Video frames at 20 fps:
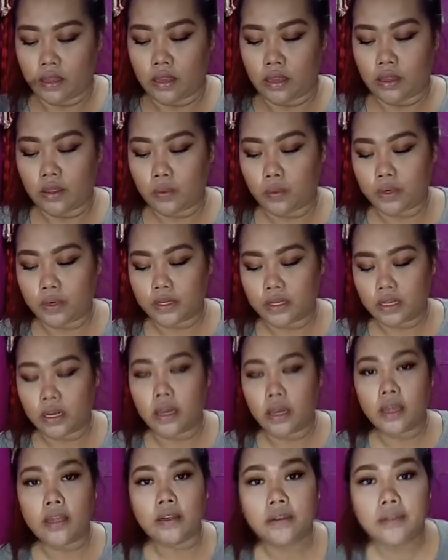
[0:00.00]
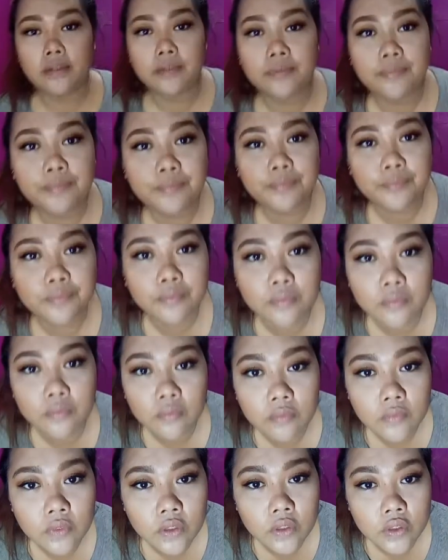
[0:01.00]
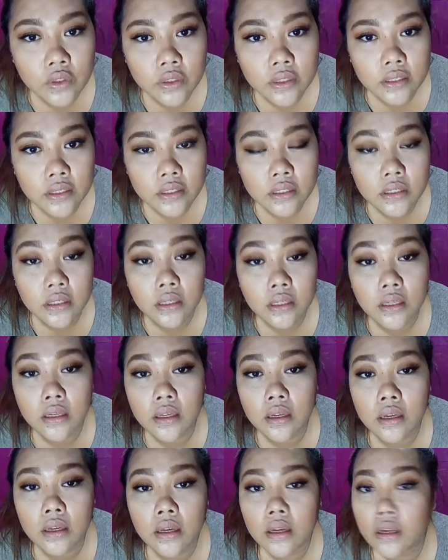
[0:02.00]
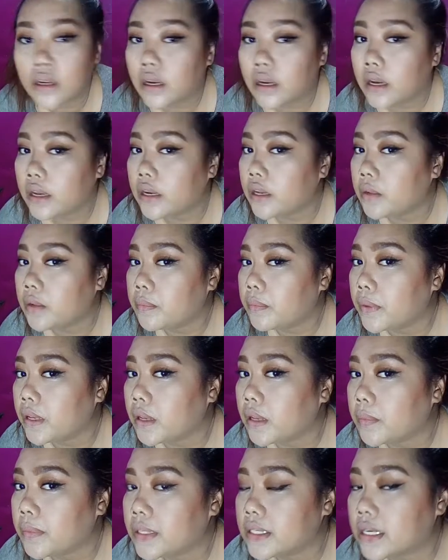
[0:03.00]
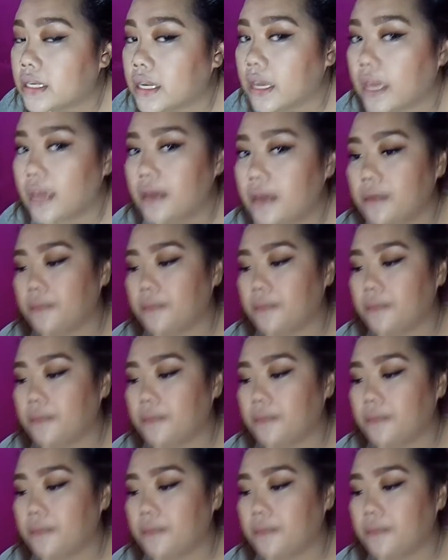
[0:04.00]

Now that we're done, as you can see, ano yung pilit mata ko.